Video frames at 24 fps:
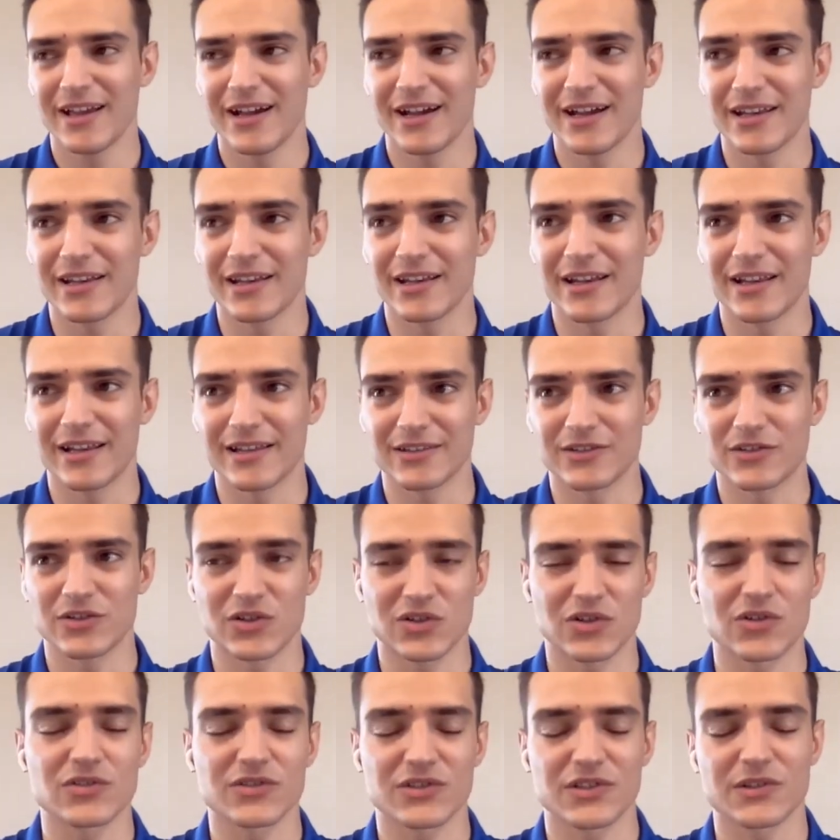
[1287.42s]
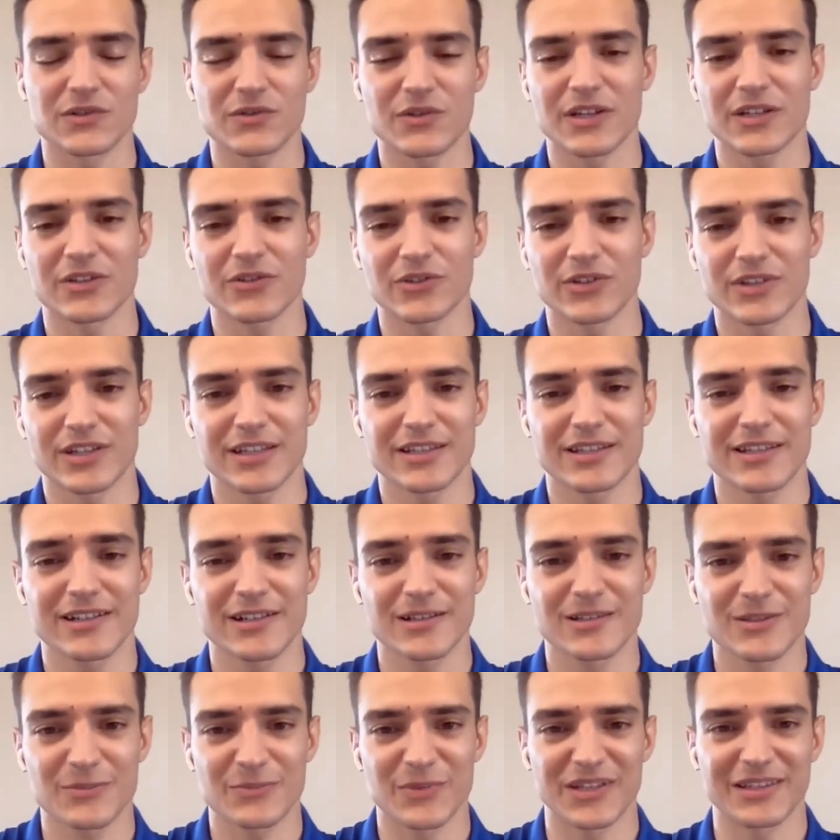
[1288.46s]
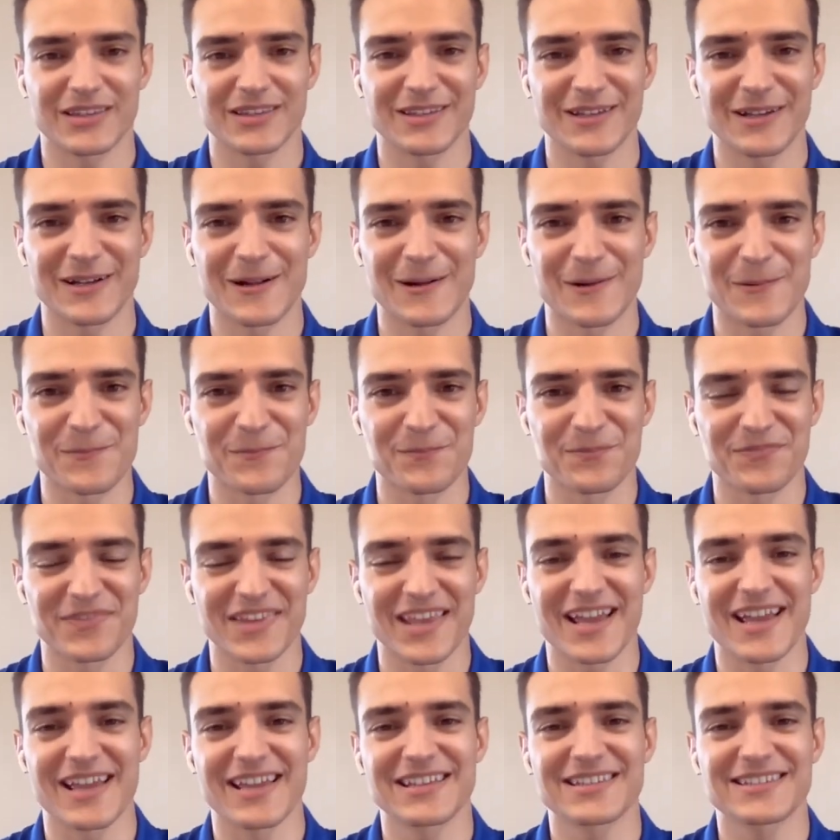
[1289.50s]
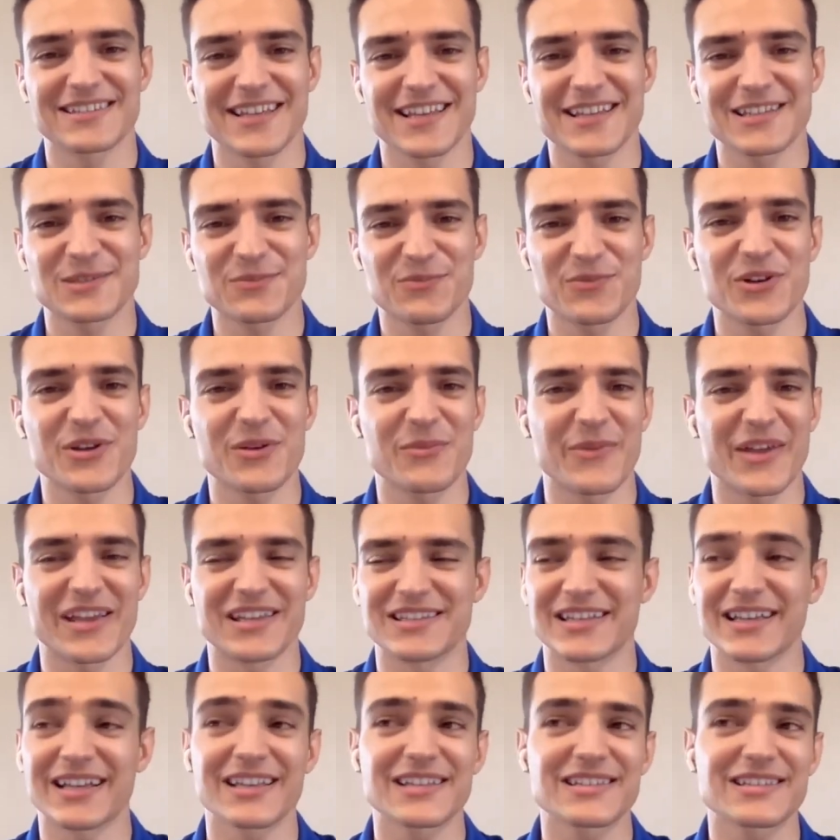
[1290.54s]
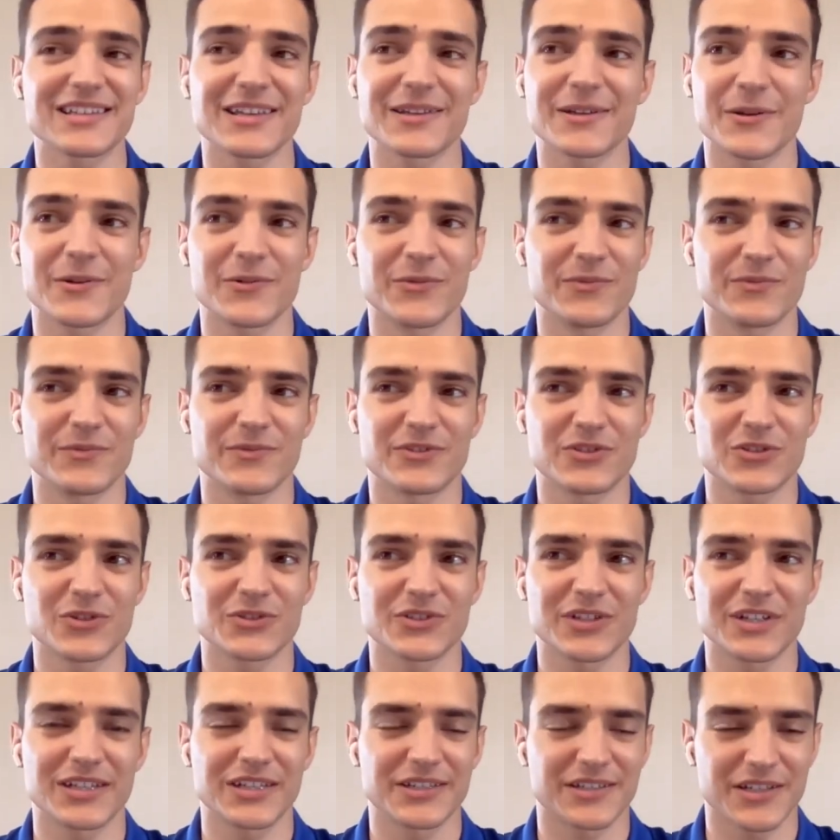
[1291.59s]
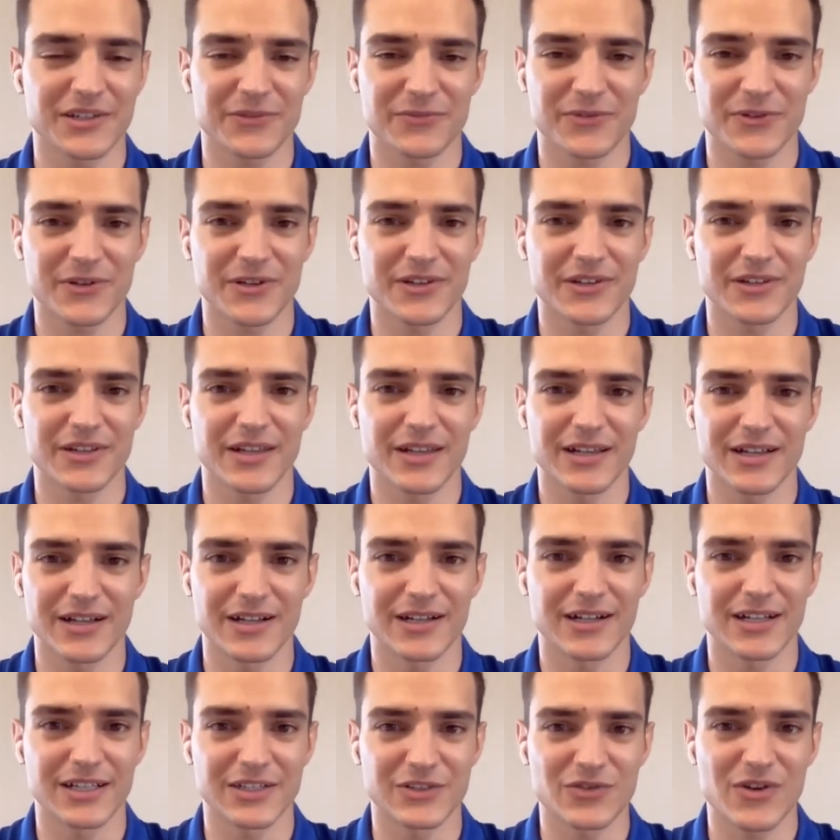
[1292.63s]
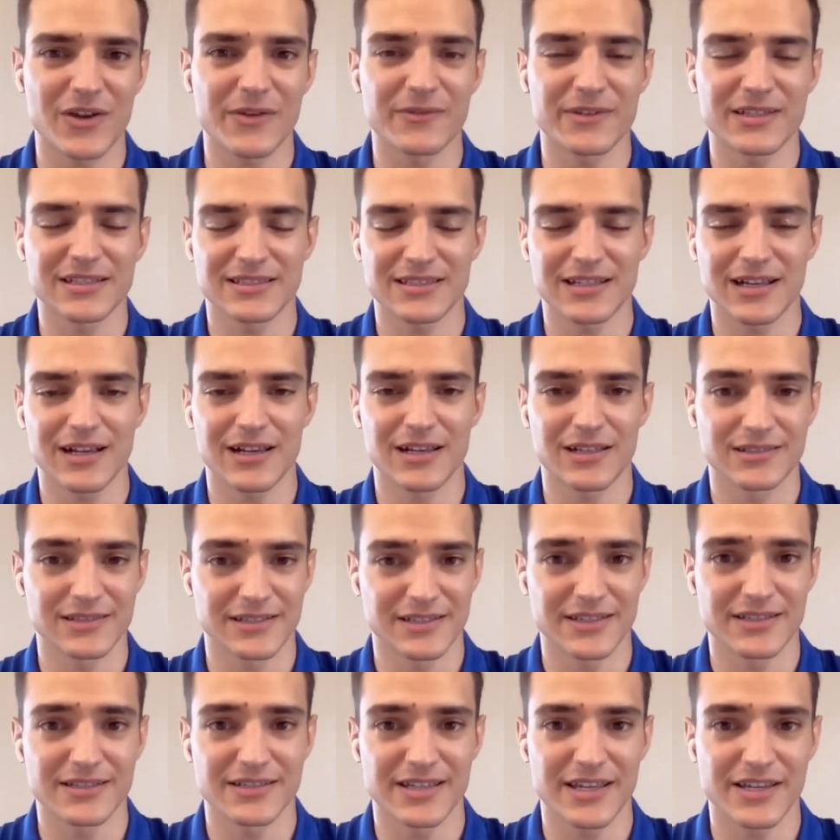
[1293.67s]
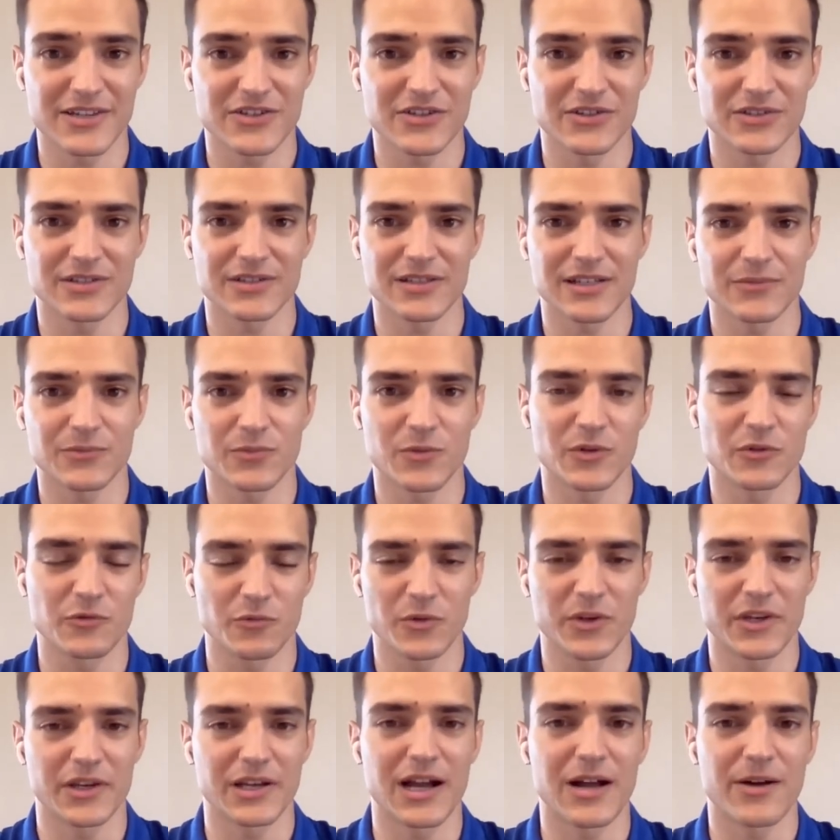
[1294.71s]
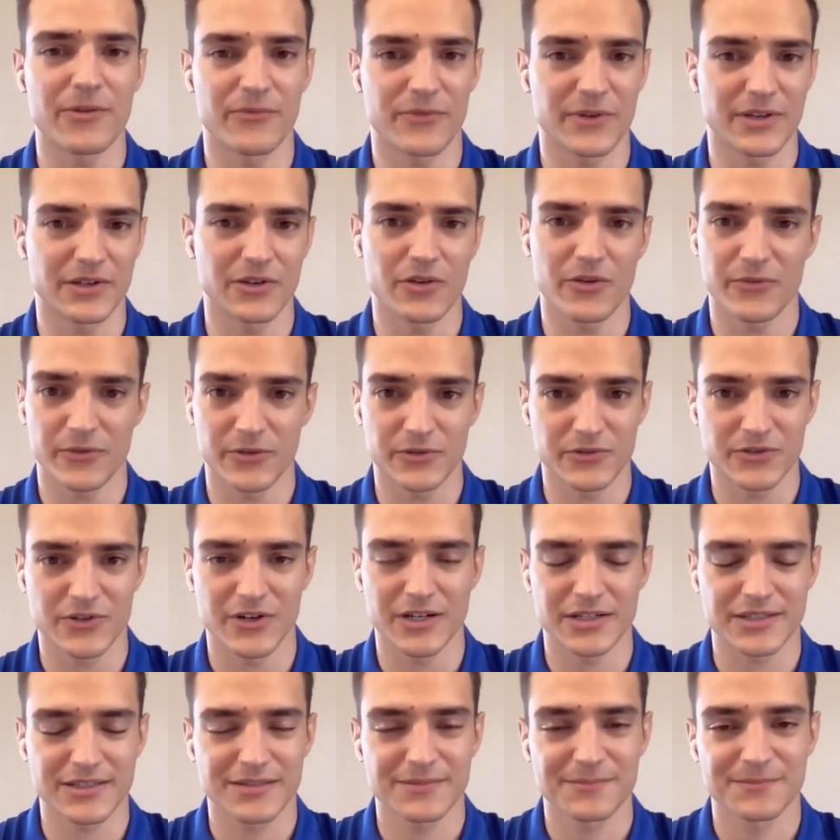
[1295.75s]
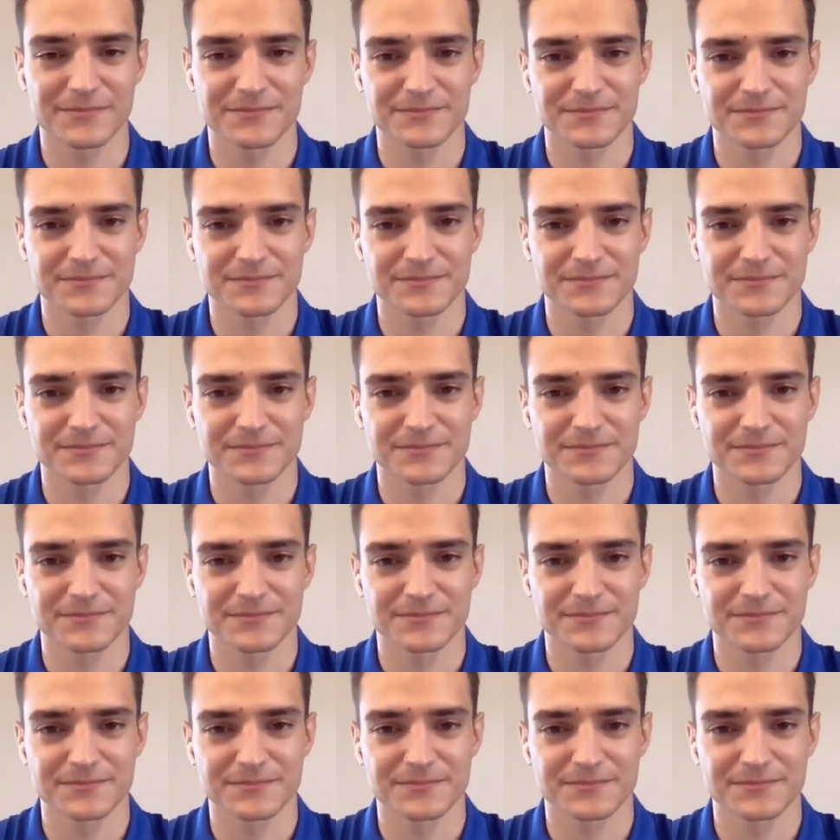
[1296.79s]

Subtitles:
and to concentrate on details. But yeah, it's pretty amazing. It's a totally different driving style and sensations that what we have in other tracks.